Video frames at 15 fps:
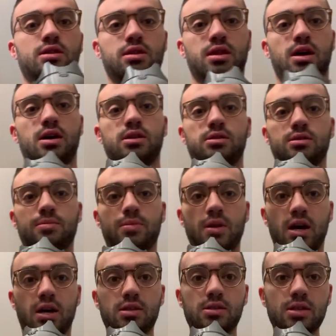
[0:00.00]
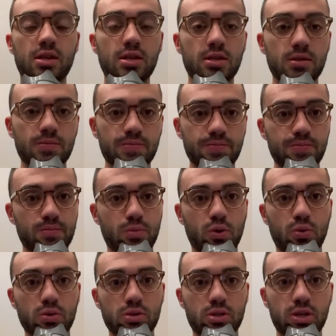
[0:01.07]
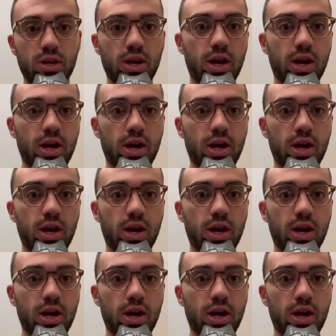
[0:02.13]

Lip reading: That is some nonsense, but we'll see